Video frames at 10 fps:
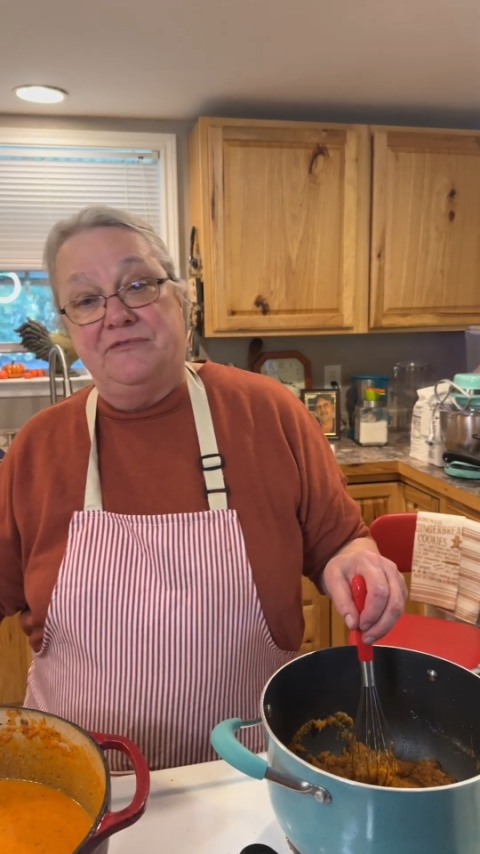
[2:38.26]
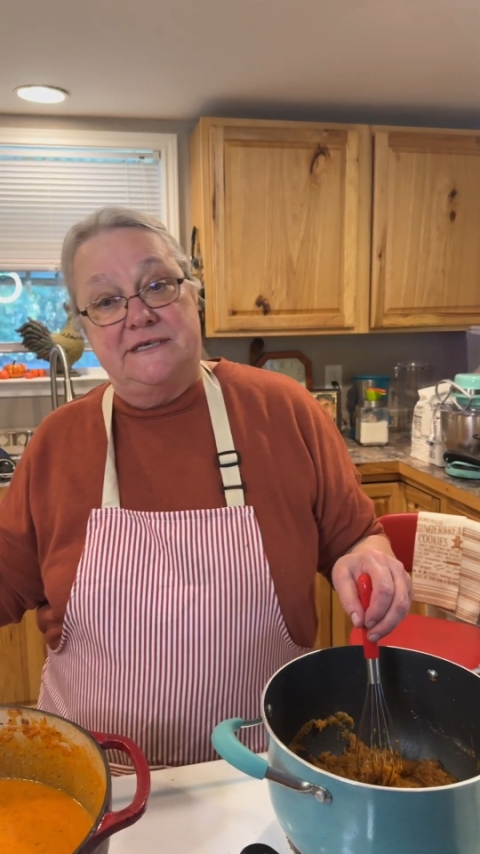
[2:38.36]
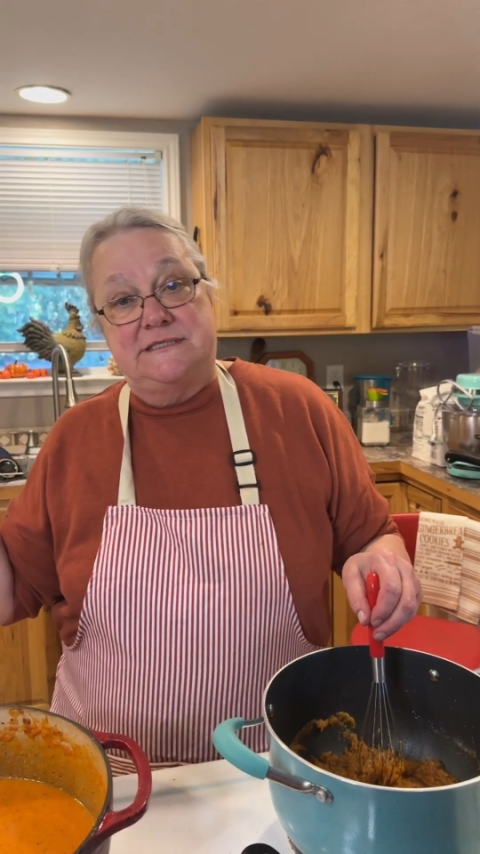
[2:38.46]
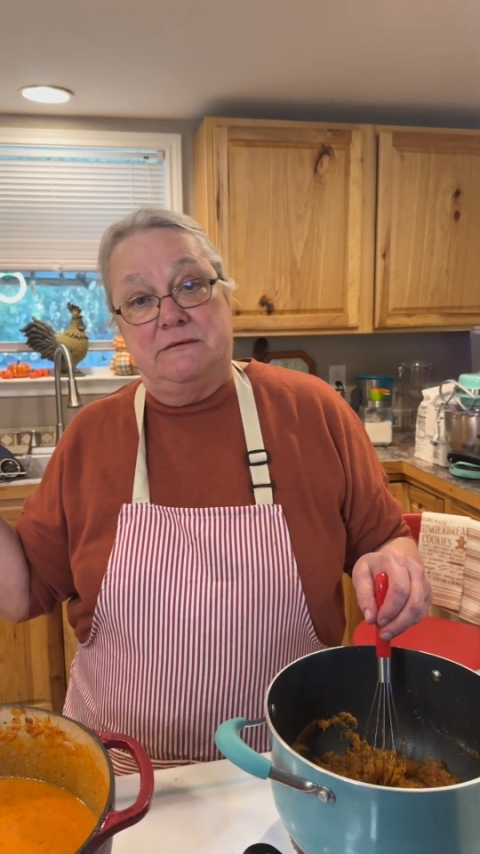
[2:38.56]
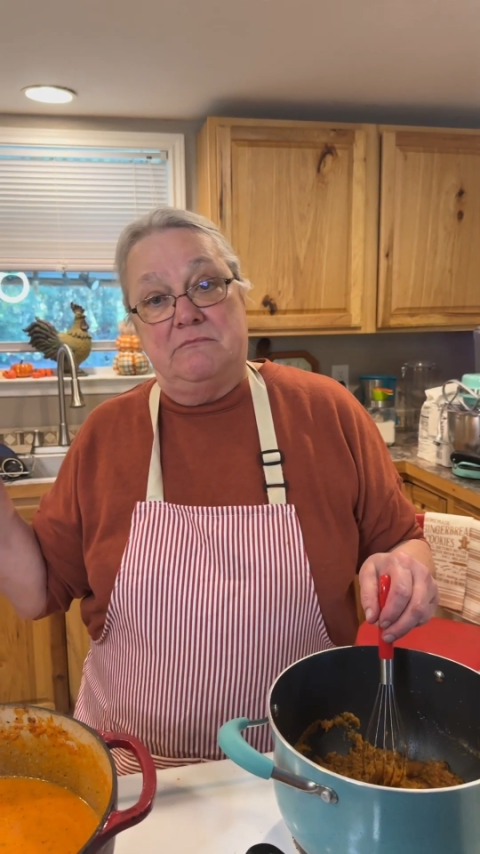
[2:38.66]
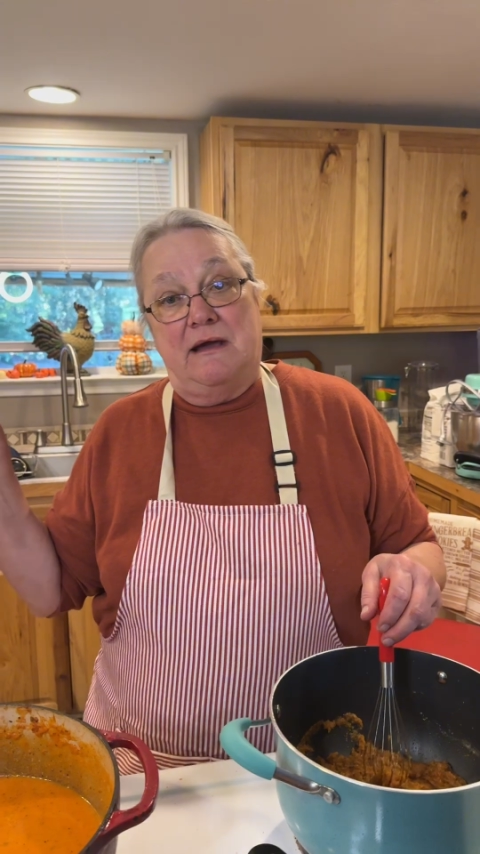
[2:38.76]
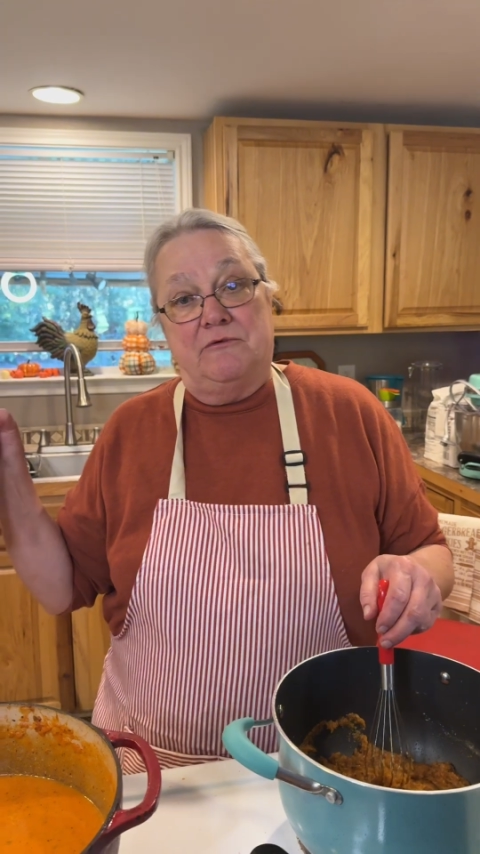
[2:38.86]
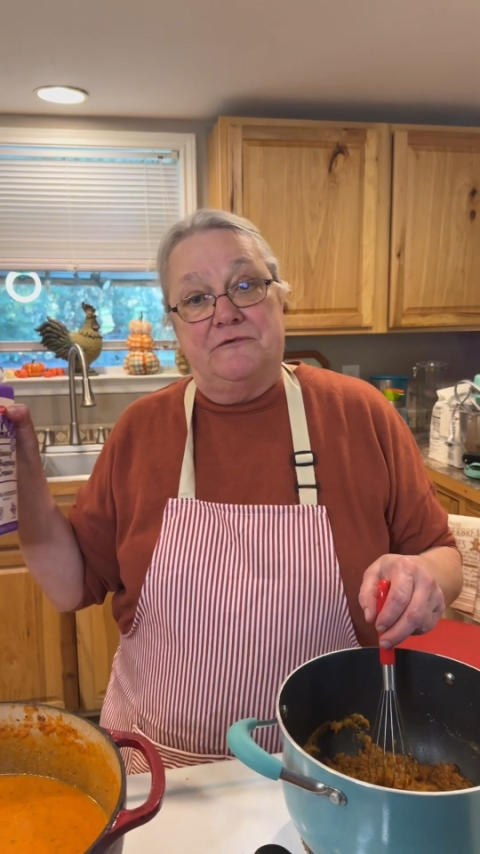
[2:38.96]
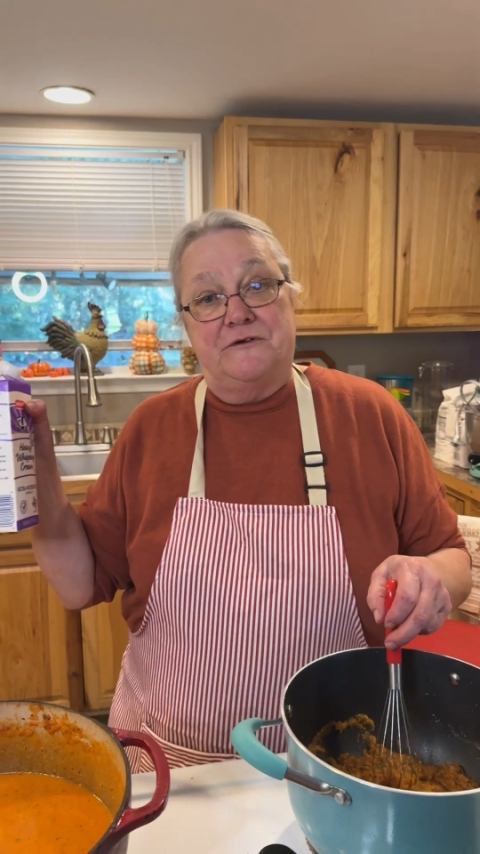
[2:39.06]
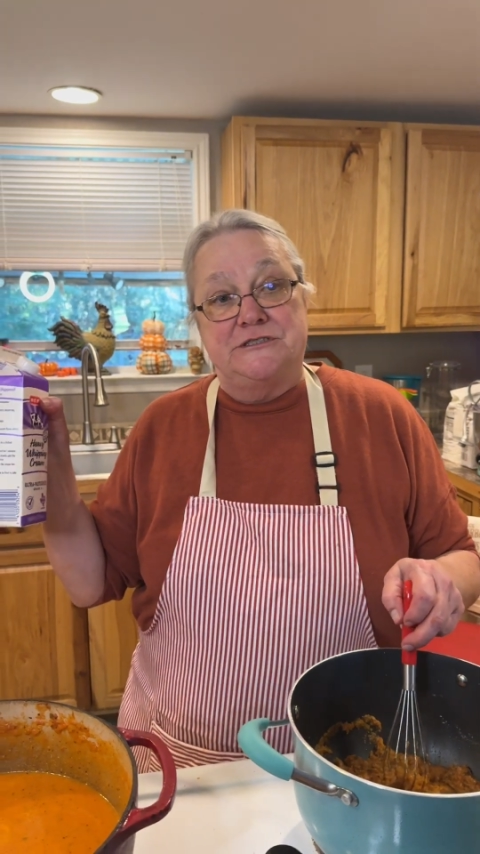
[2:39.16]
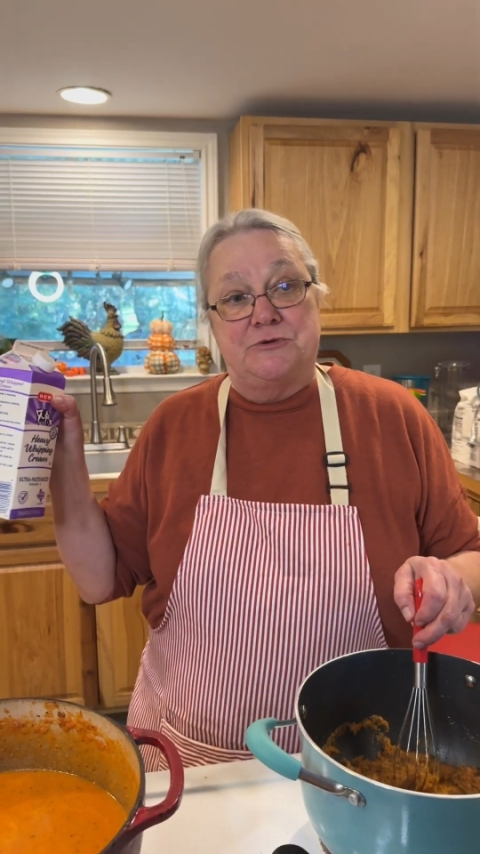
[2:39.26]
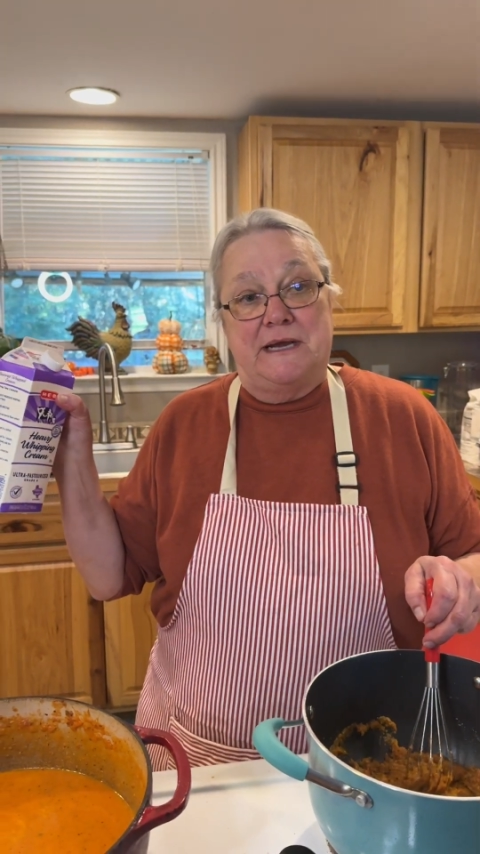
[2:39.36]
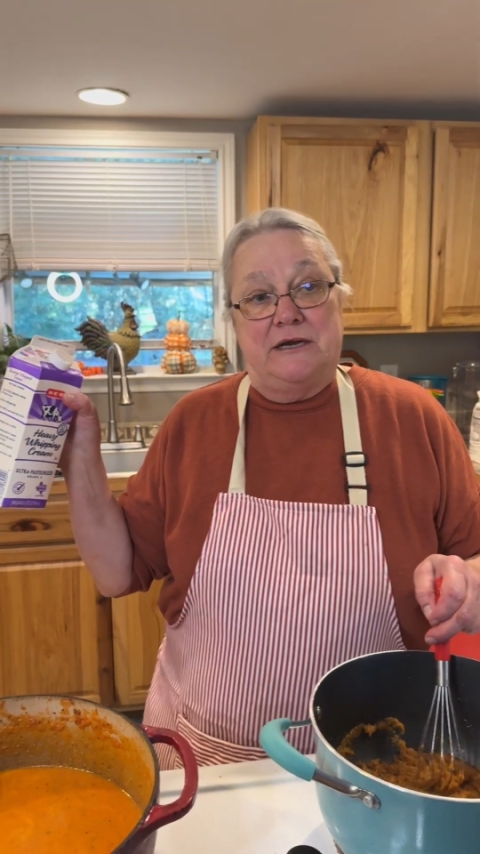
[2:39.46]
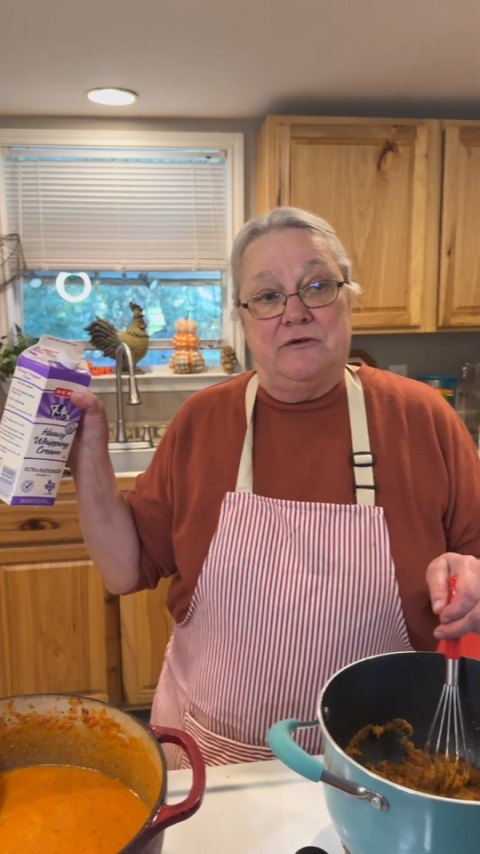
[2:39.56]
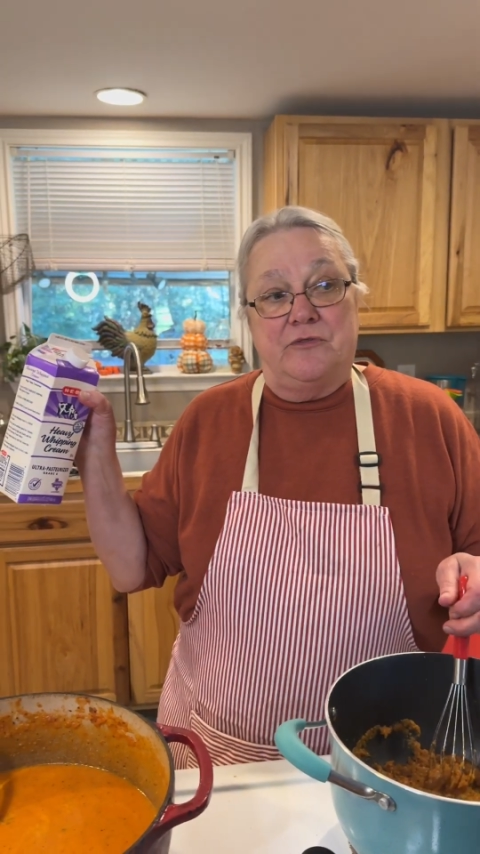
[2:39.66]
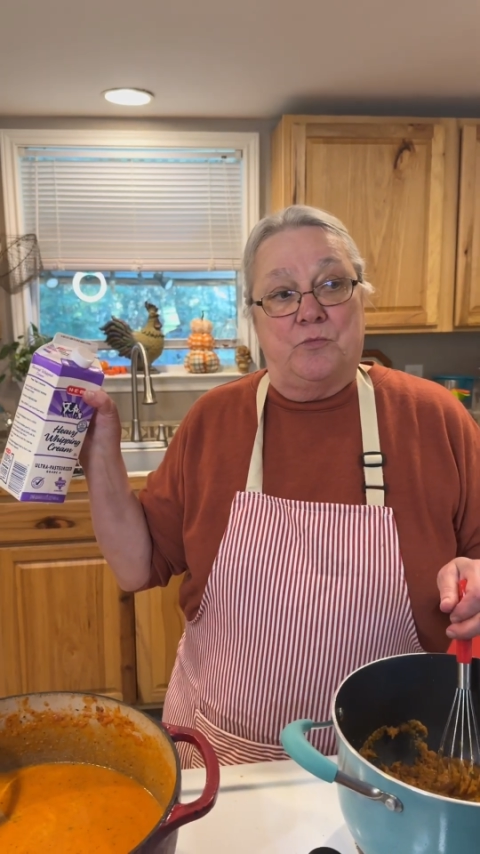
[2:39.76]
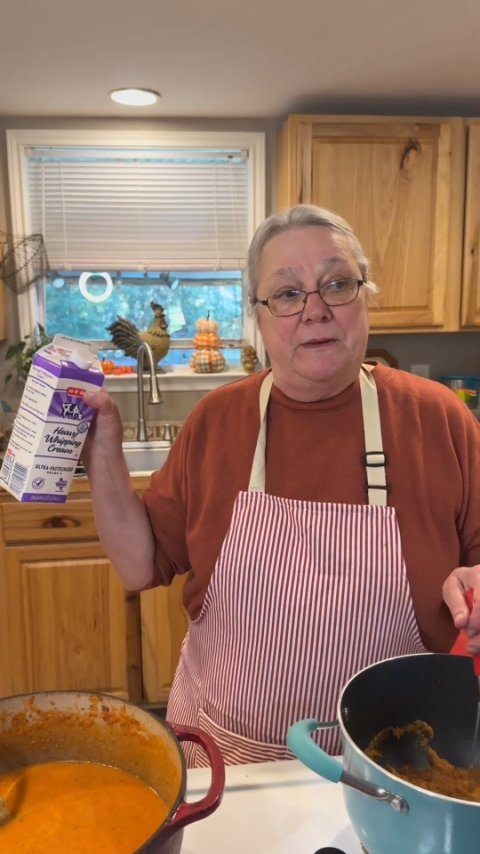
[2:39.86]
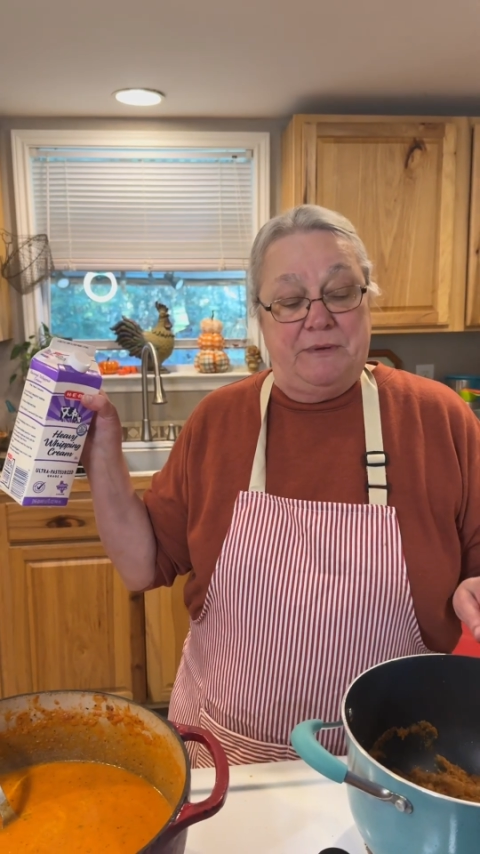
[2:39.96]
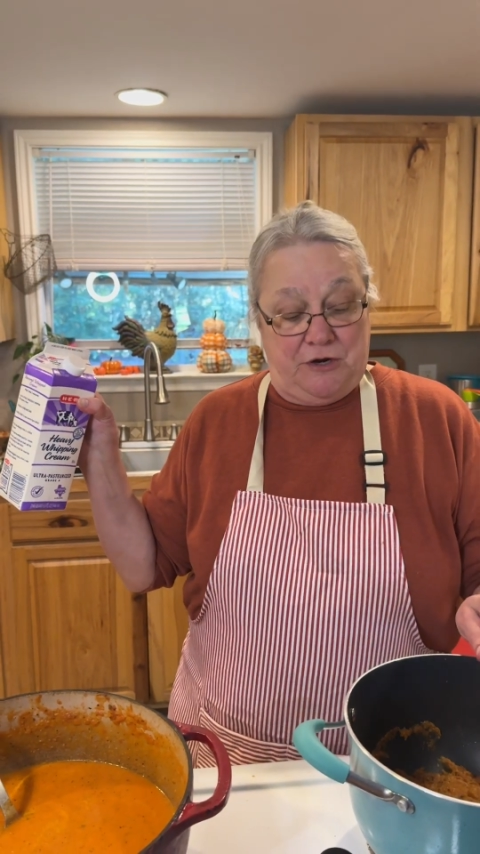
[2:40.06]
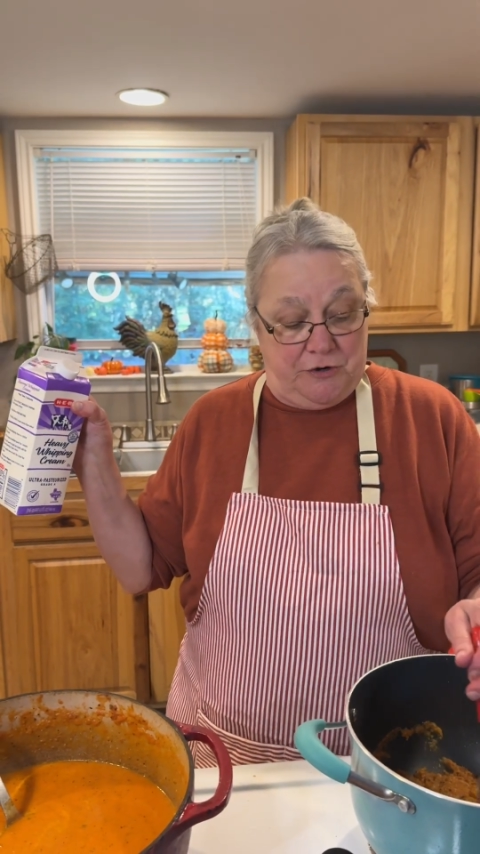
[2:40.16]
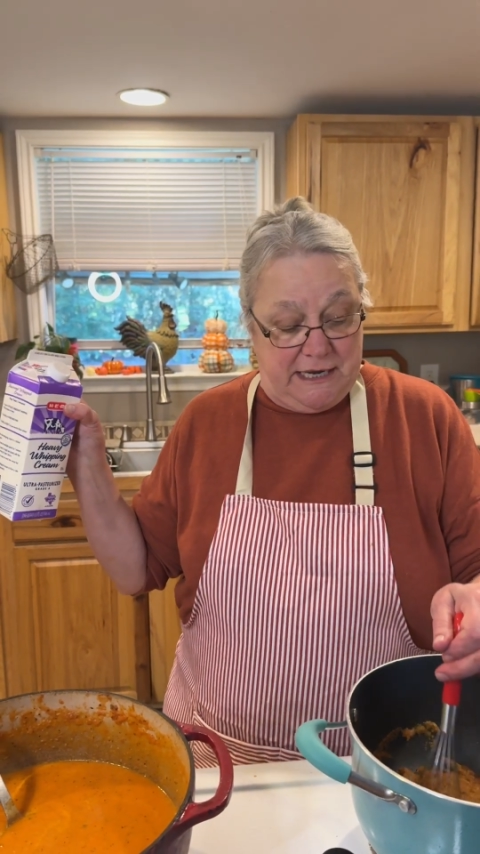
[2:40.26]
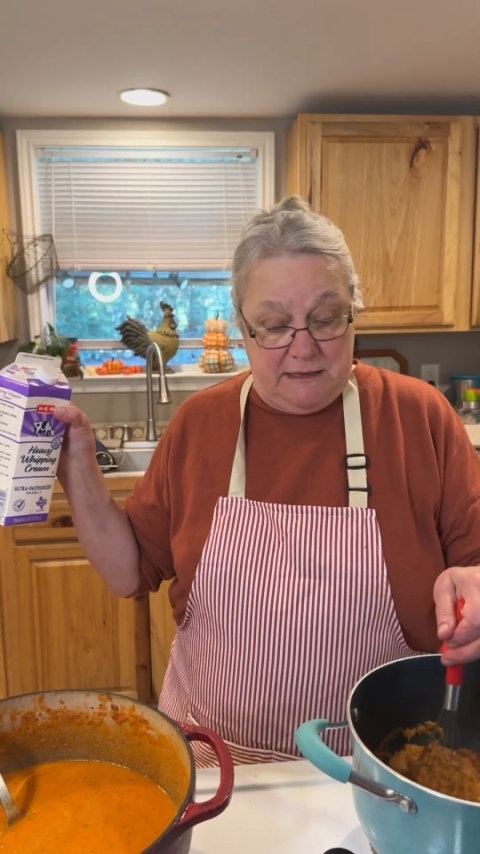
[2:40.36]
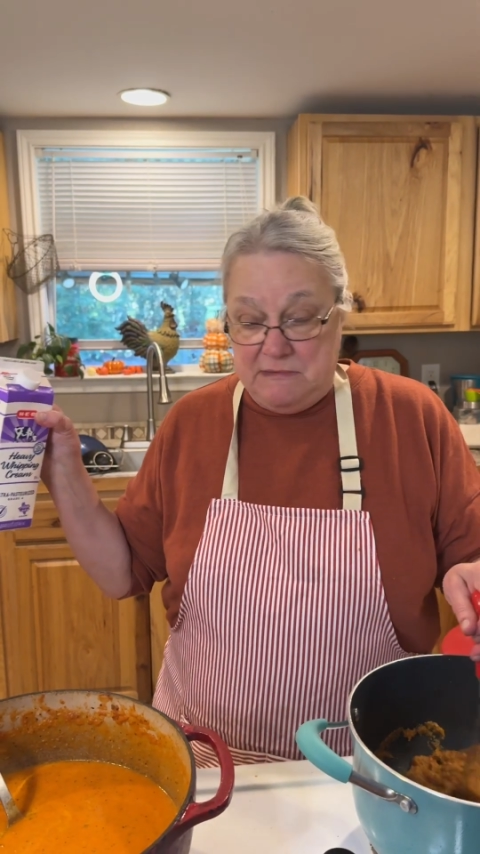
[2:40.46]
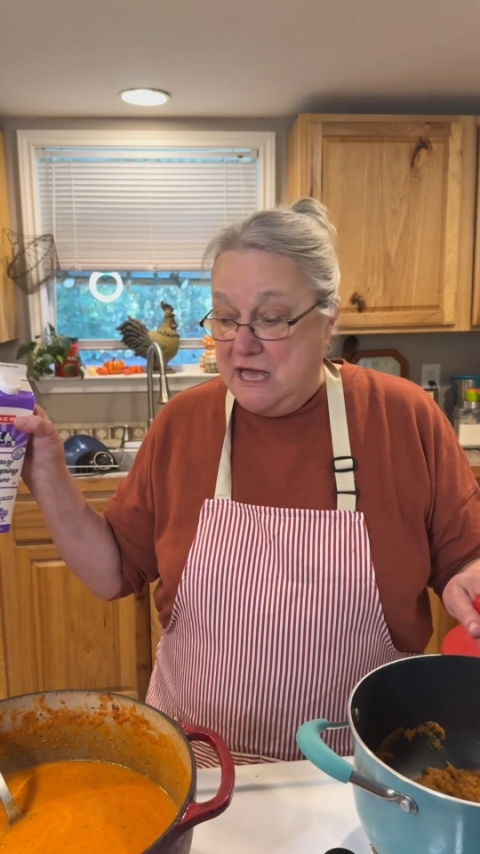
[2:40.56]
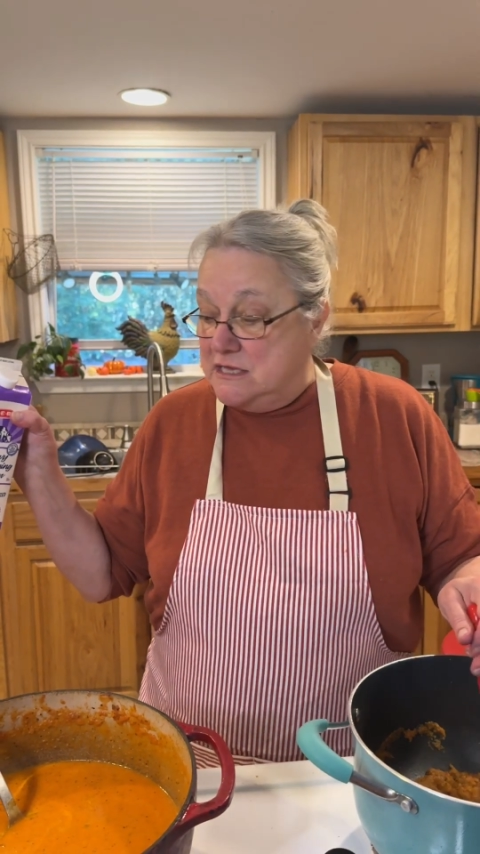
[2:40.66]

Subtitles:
this in my refrigerator, the whipping cream.